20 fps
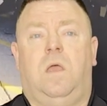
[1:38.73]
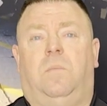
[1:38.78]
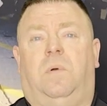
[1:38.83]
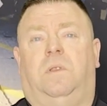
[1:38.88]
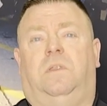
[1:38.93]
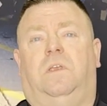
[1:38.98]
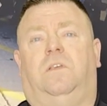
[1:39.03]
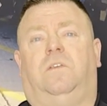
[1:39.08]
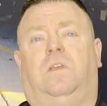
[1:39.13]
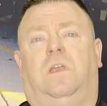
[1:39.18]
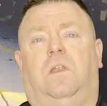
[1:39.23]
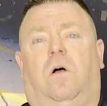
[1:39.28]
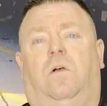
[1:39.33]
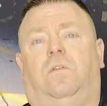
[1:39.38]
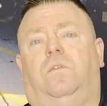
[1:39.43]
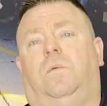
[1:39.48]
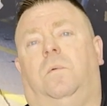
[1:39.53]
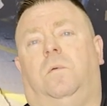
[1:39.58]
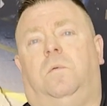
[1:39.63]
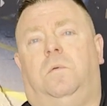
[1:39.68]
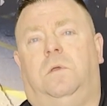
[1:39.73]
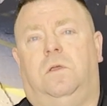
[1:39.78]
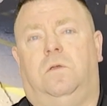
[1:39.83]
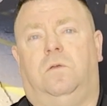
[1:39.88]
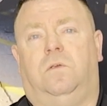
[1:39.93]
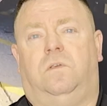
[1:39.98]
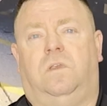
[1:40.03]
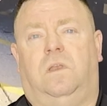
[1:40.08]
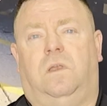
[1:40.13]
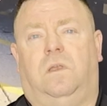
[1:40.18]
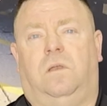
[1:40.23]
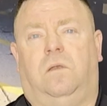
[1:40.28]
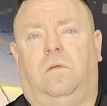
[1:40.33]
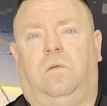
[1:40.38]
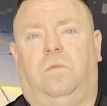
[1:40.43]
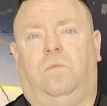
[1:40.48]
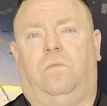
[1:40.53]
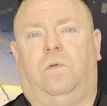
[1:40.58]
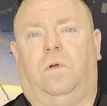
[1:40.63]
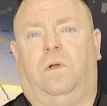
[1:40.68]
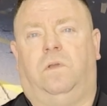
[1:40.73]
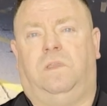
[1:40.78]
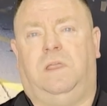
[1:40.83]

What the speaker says: but this can also be used for